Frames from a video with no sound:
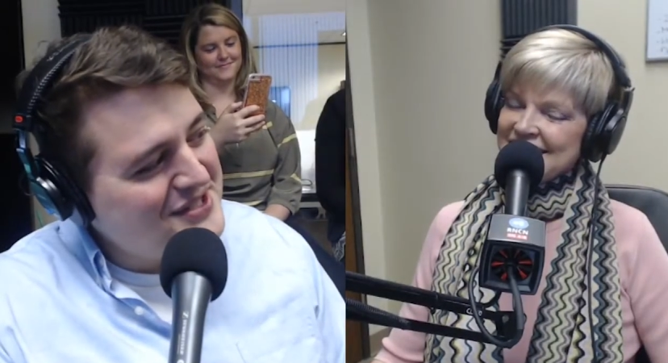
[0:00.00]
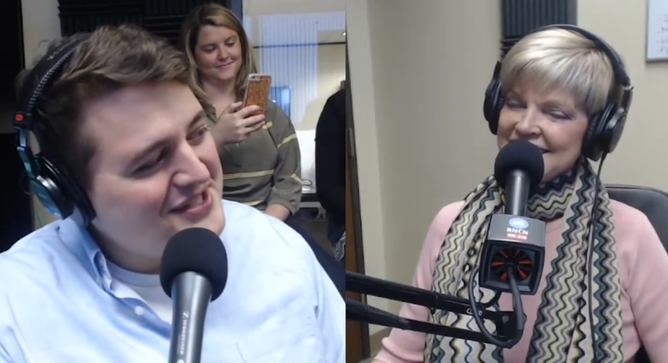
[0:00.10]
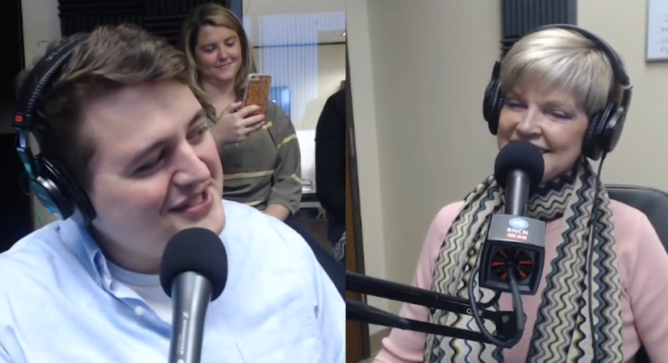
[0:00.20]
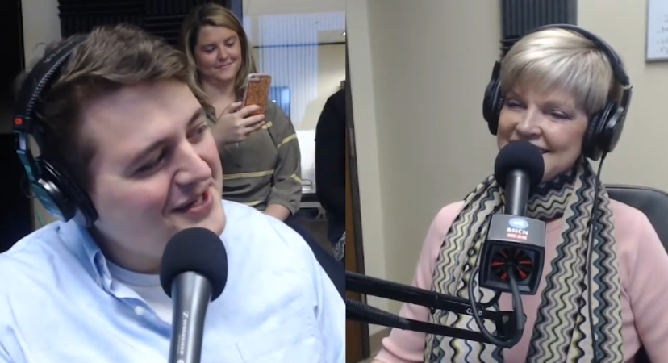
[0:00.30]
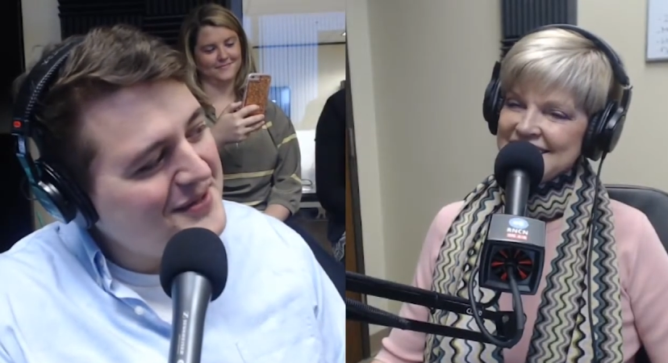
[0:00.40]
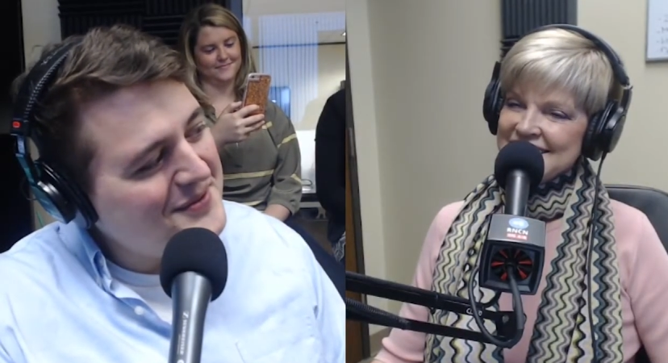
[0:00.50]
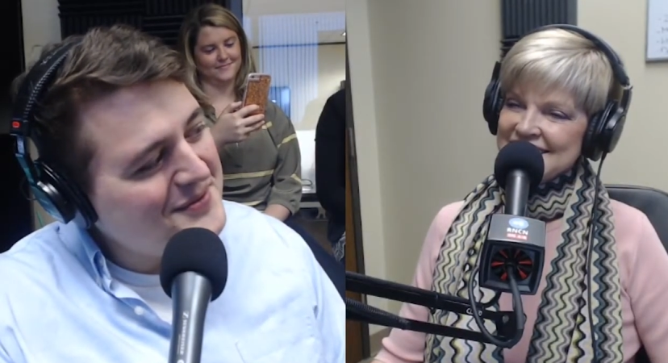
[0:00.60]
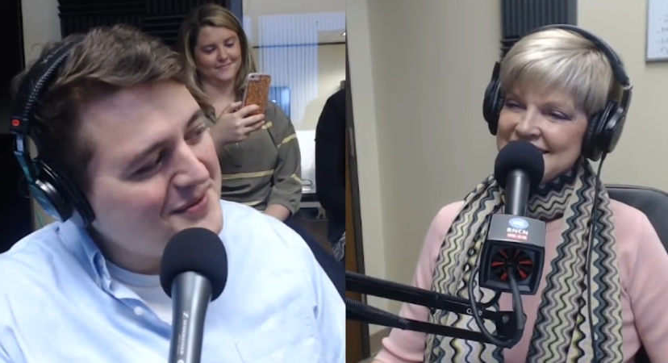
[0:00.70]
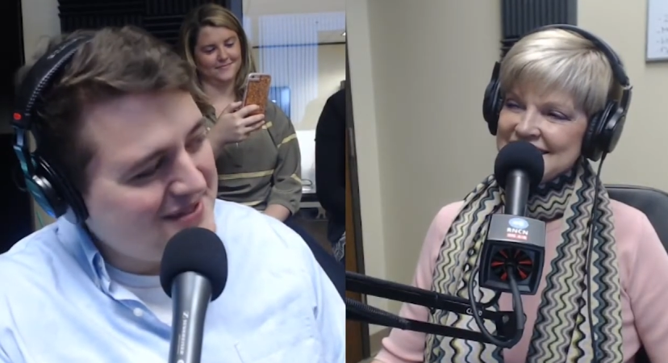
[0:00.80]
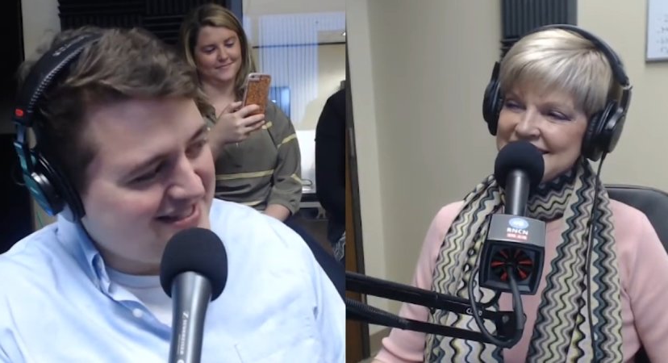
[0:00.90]
Speaker 1: is so
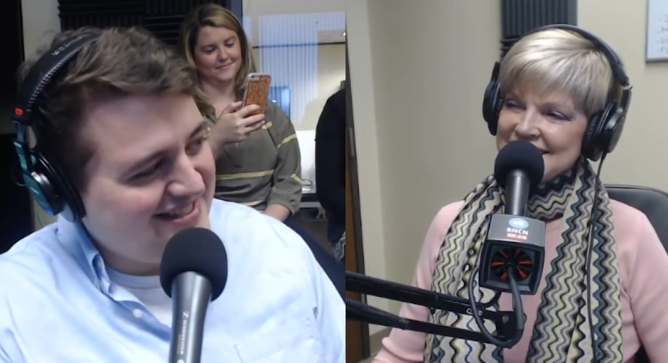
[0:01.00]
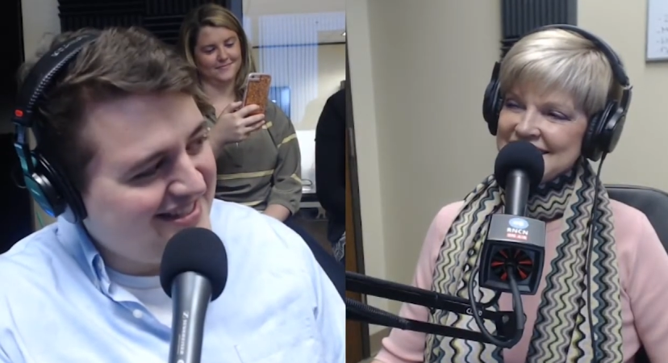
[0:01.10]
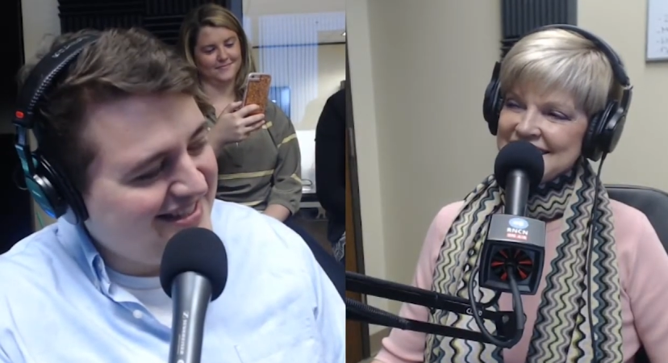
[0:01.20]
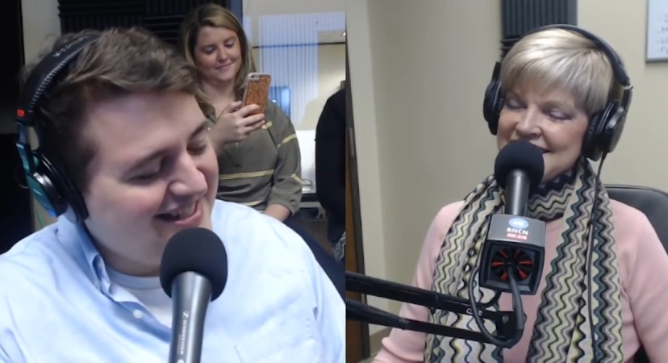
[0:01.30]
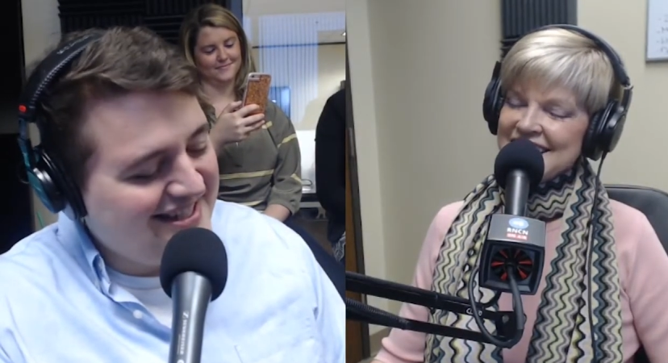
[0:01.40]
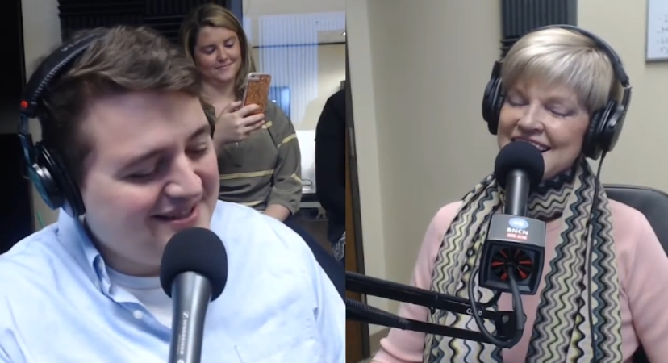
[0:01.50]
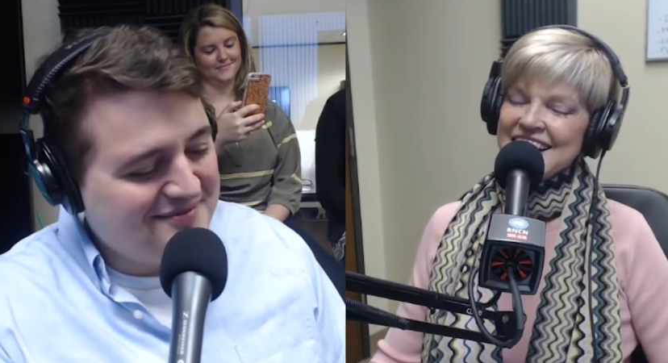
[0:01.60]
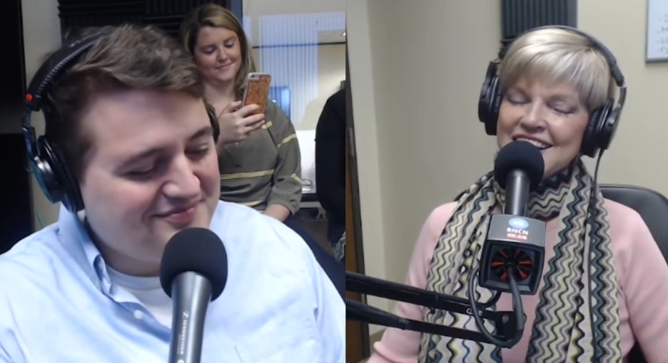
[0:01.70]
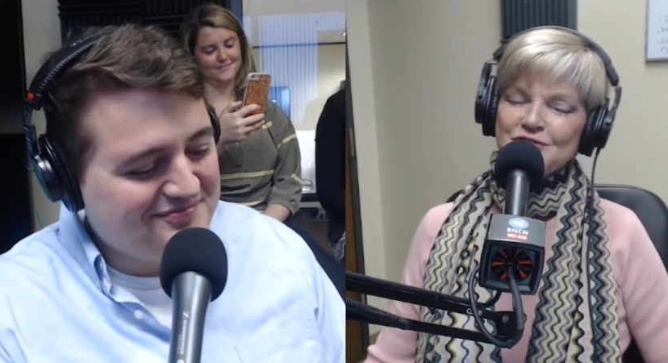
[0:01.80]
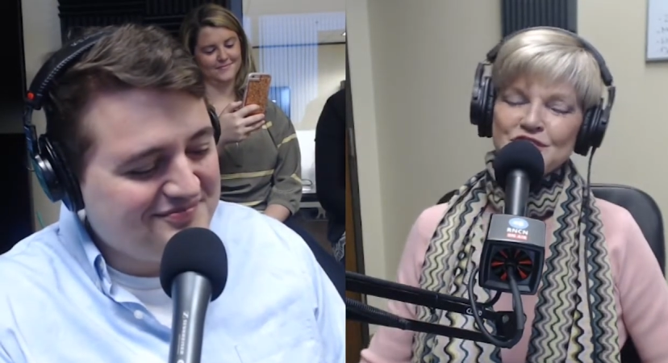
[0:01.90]
twisted.
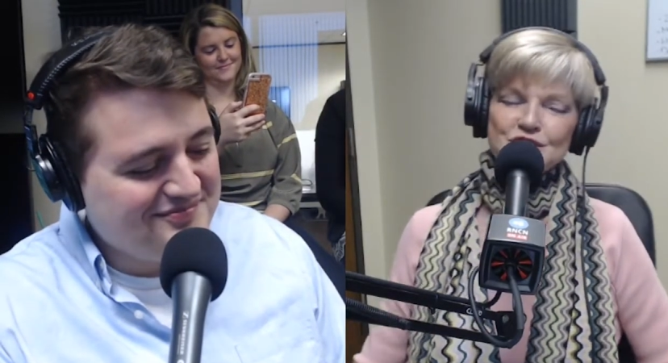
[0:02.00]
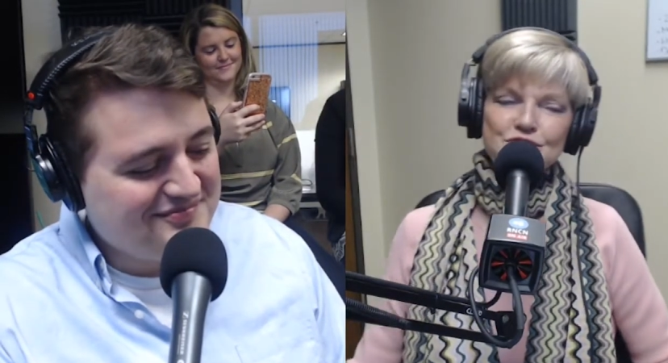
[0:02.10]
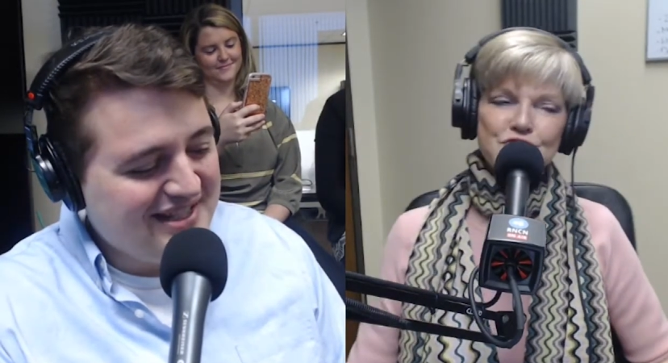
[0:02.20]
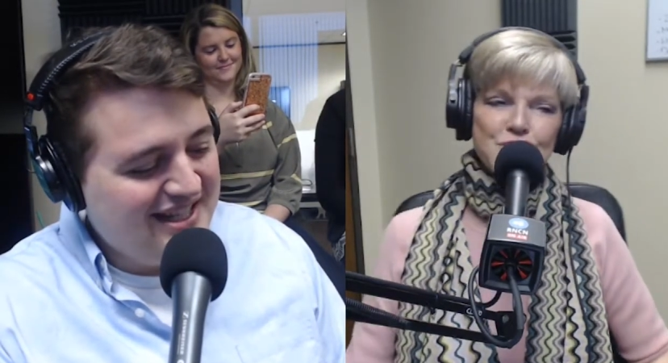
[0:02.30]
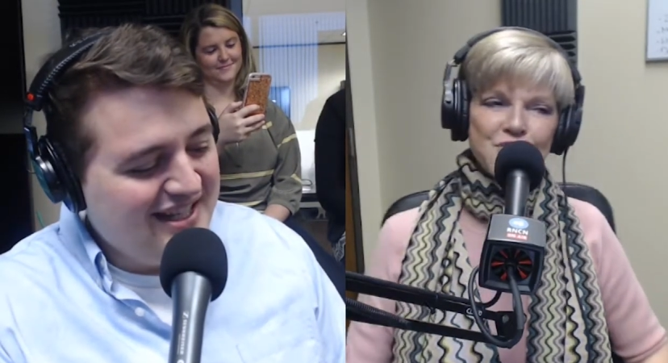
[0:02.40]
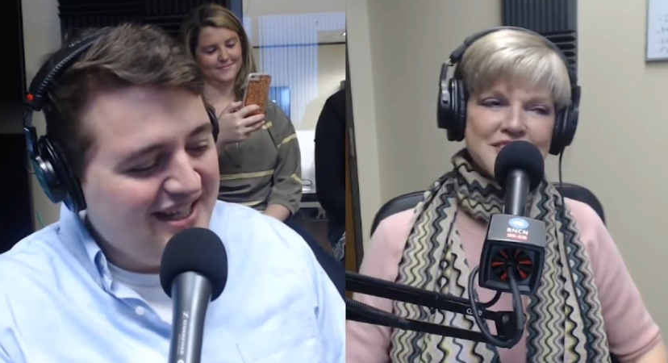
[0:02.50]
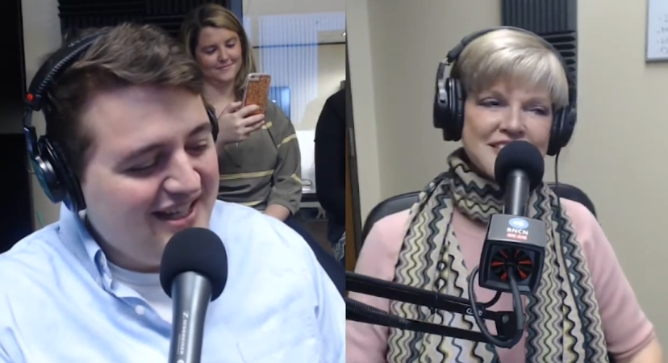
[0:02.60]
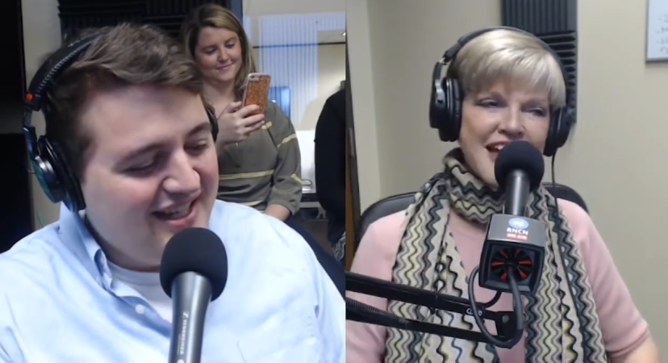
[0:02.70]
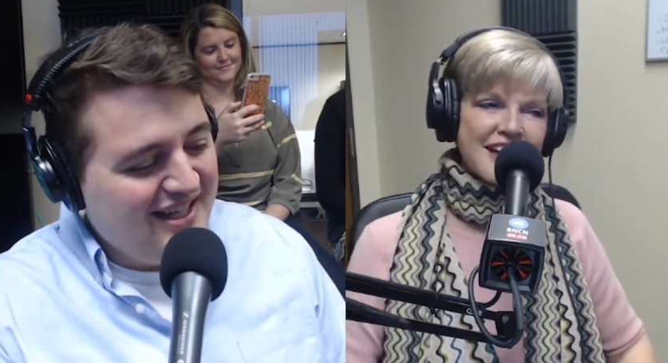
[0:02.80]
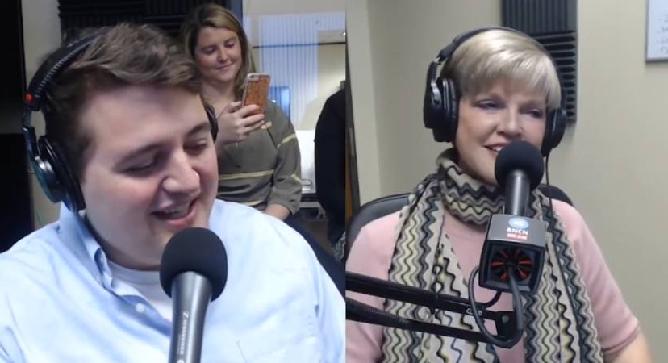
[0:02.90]
Yeah, um, for
Speaker 2: your viewers,
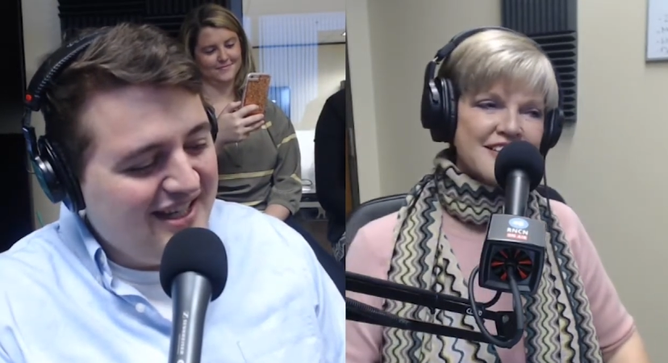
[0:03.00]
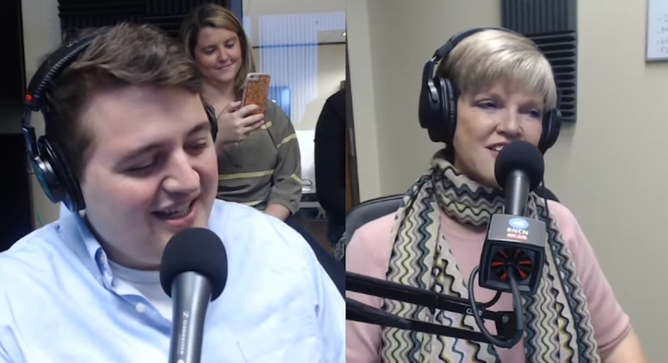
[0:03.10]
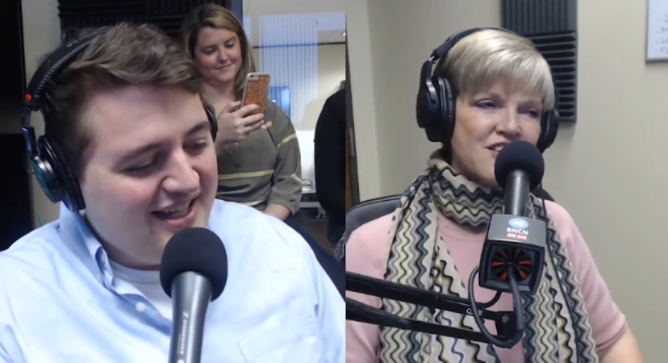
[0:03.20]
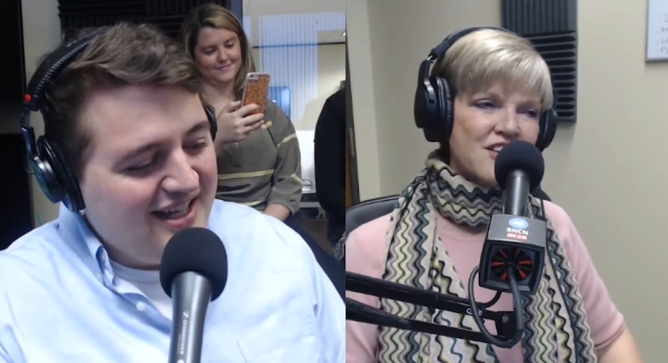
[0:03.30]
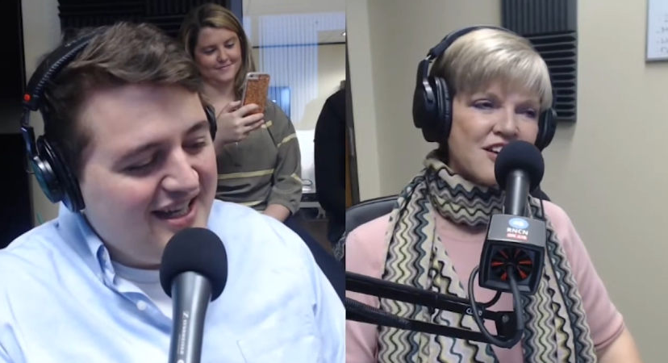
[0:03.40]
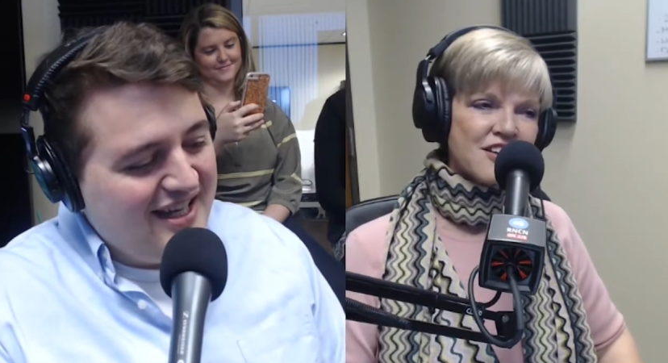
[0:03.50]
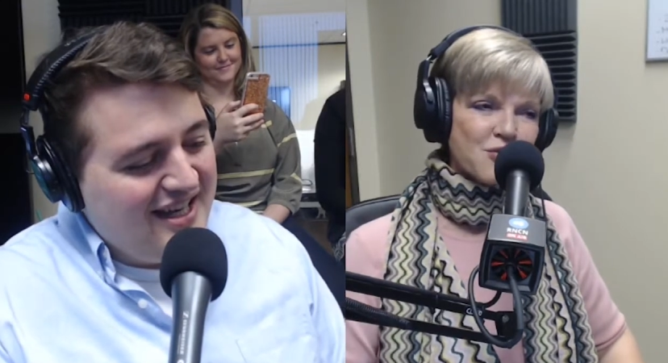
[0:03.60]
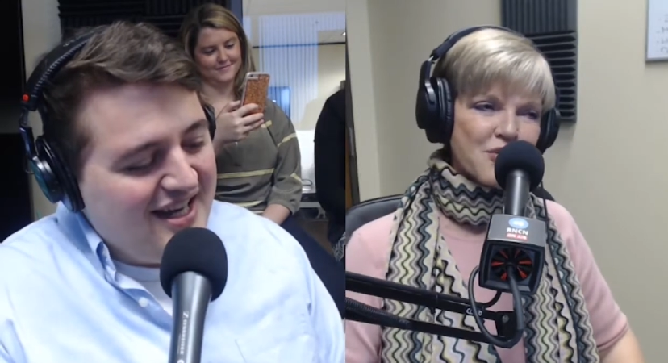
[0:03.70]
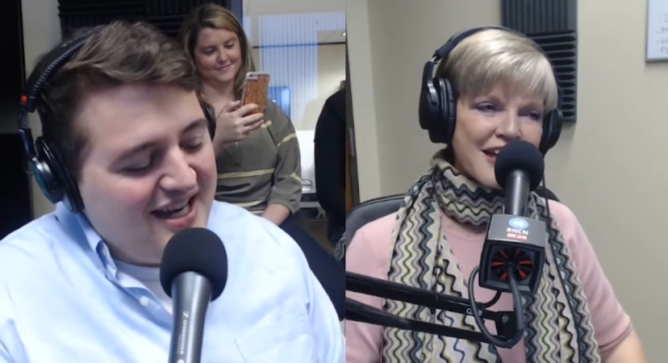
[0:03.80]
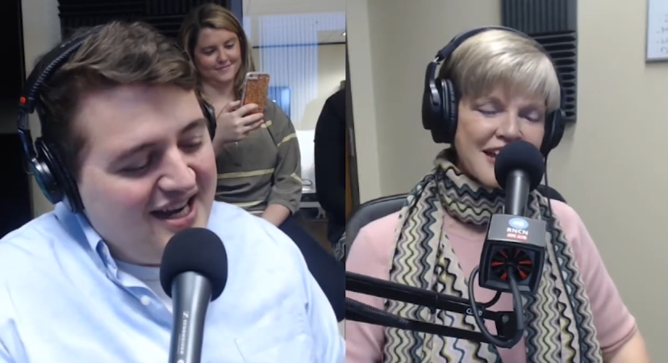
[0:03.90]
Zach is a little
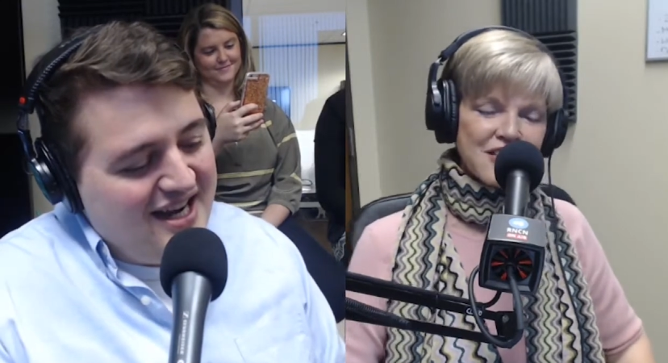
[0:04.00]
red